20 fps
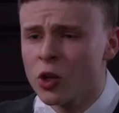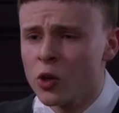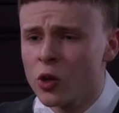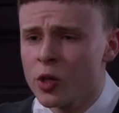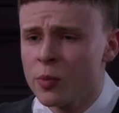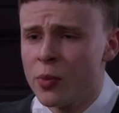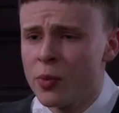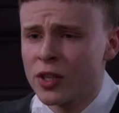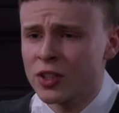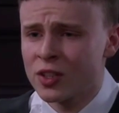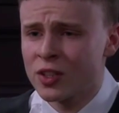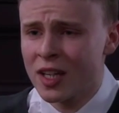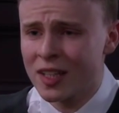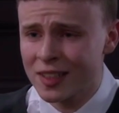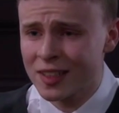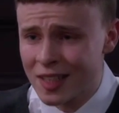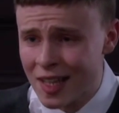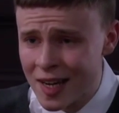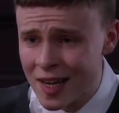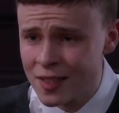and you got the impression
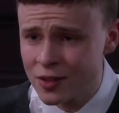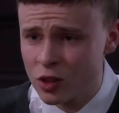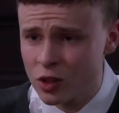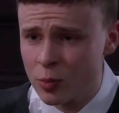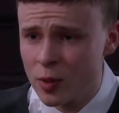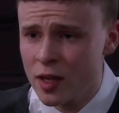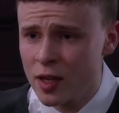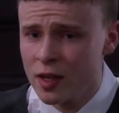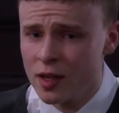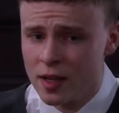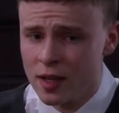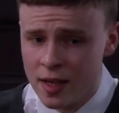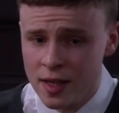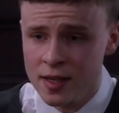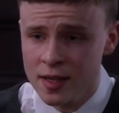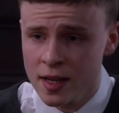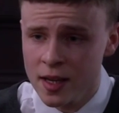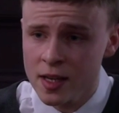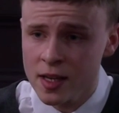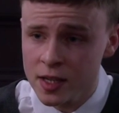that I'd like to be
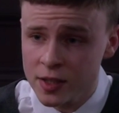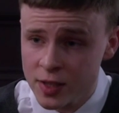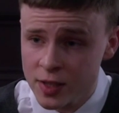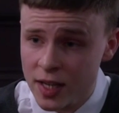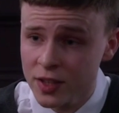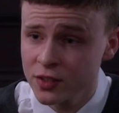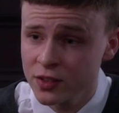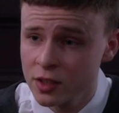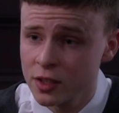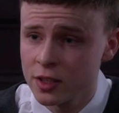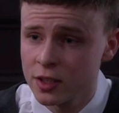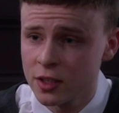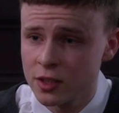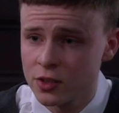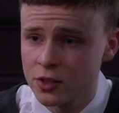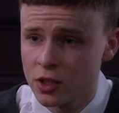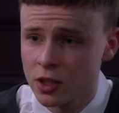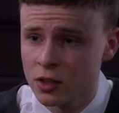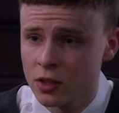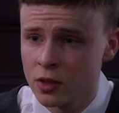in here yesterday,
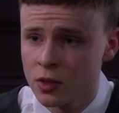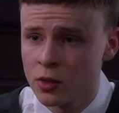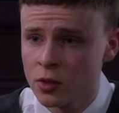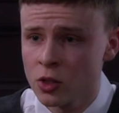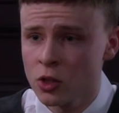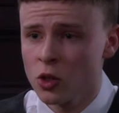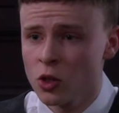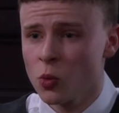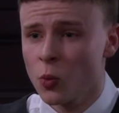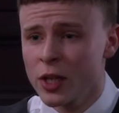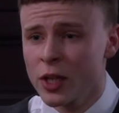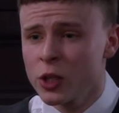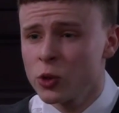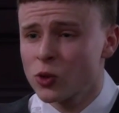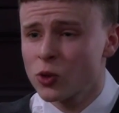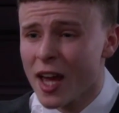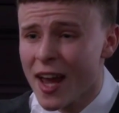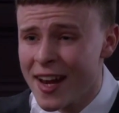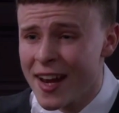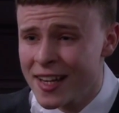did you? When
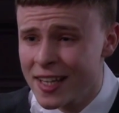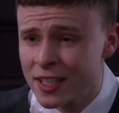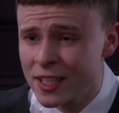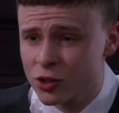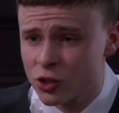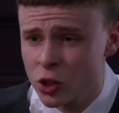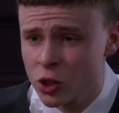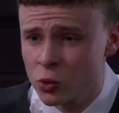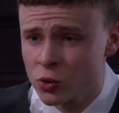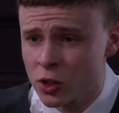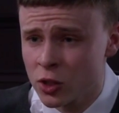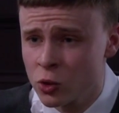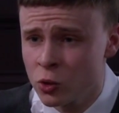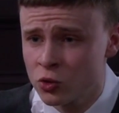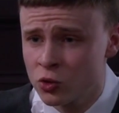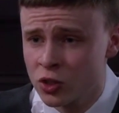I used any excuse I